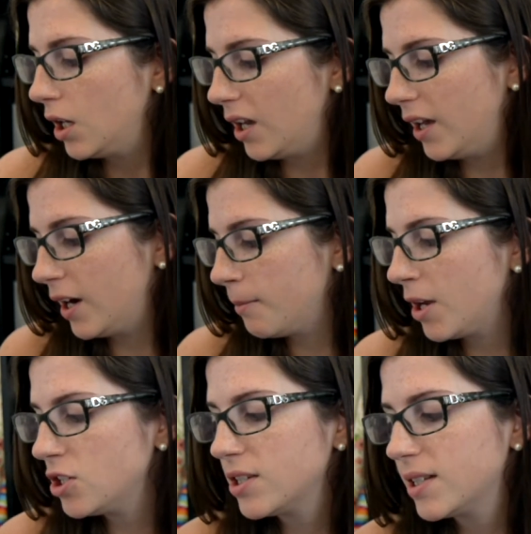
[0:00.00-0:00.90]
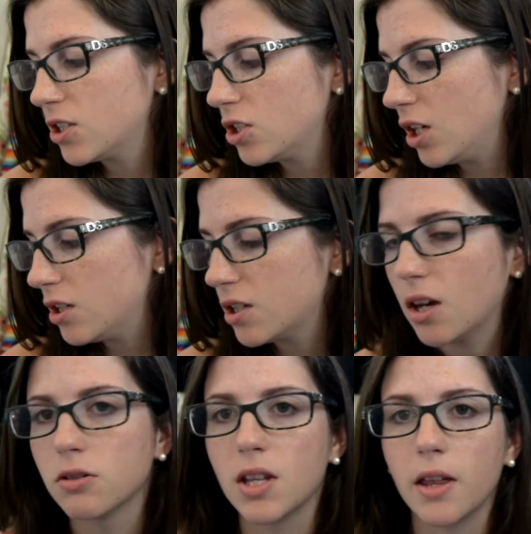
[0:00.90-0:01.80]
And I might just exchange
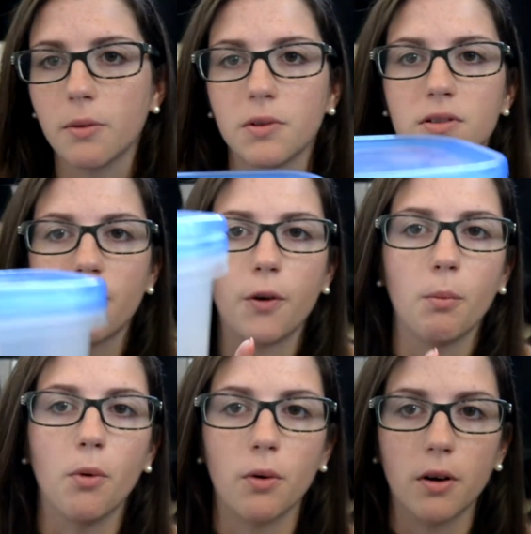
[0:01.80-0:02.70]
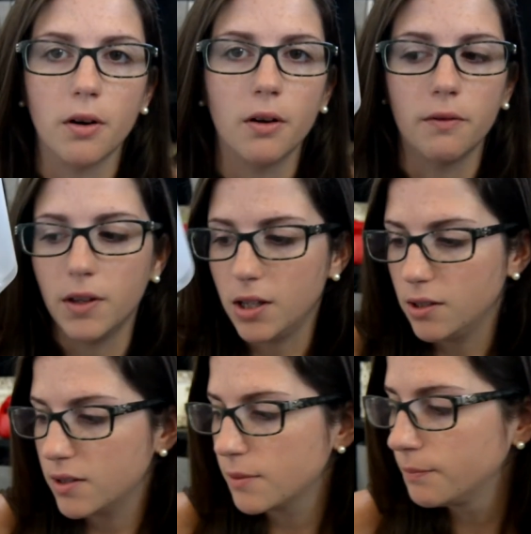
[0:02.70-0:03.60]
those other ones for more of
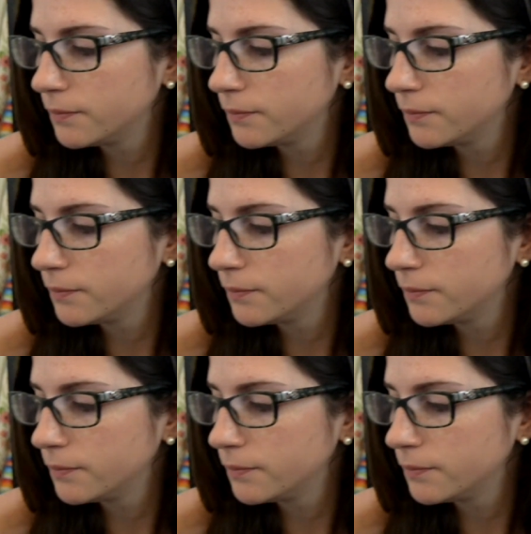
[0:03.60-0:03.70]
these.